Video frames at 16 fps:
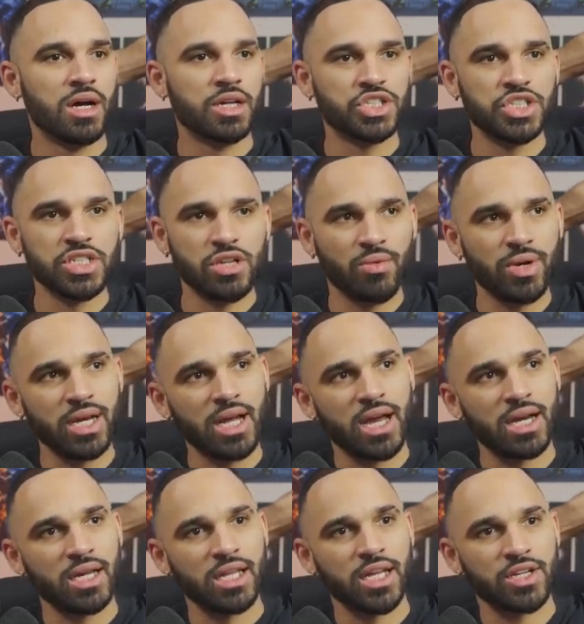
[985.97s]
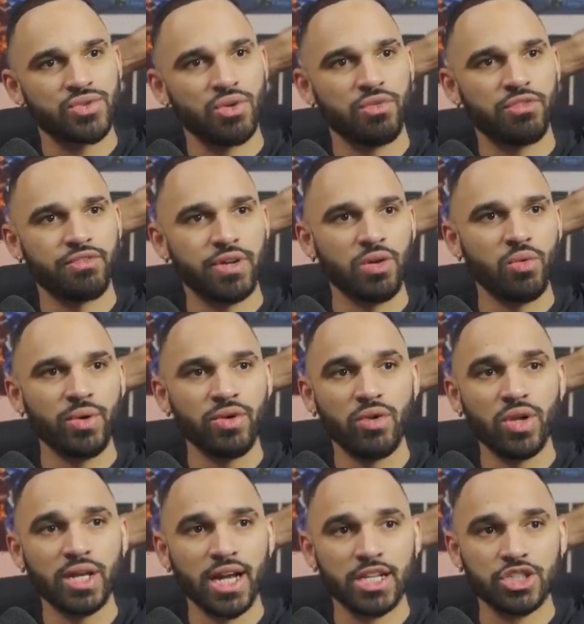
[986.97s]
She's already got an electro field. We've
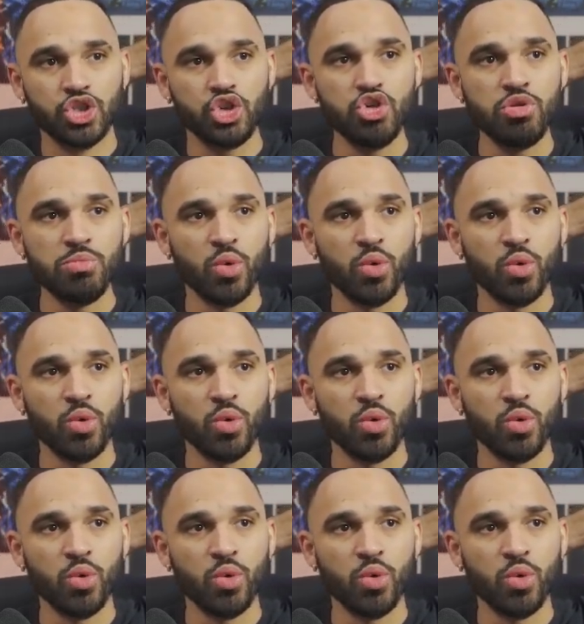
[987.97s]
only got 2